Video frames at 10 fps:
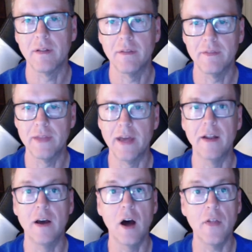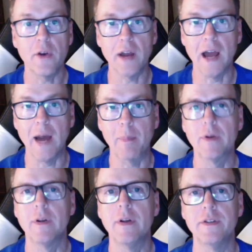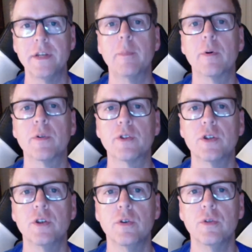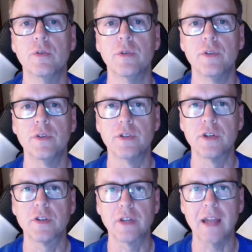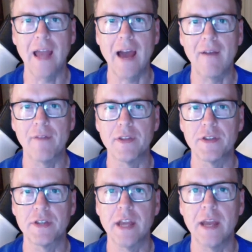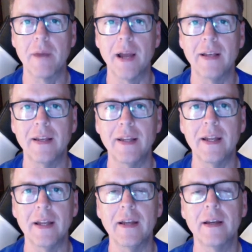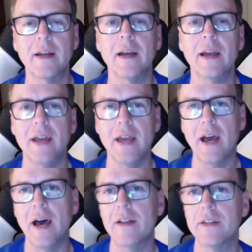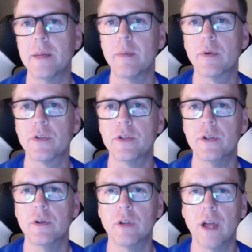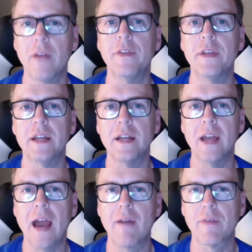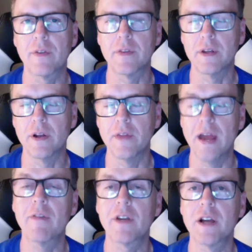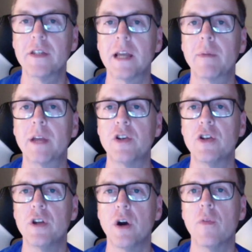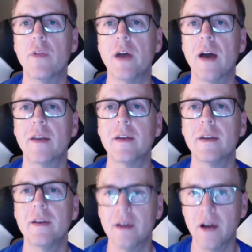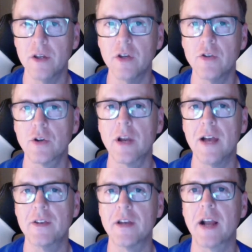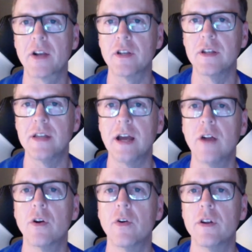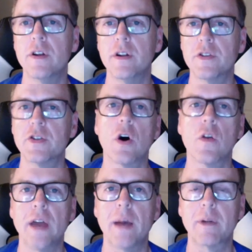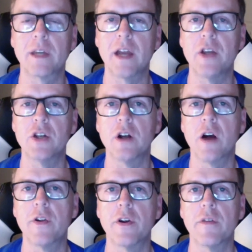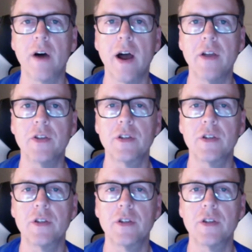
that other app is able to essentially have the same ID, and it's able to let the advertising application know that a user has actually downloaded and installed the application on their device.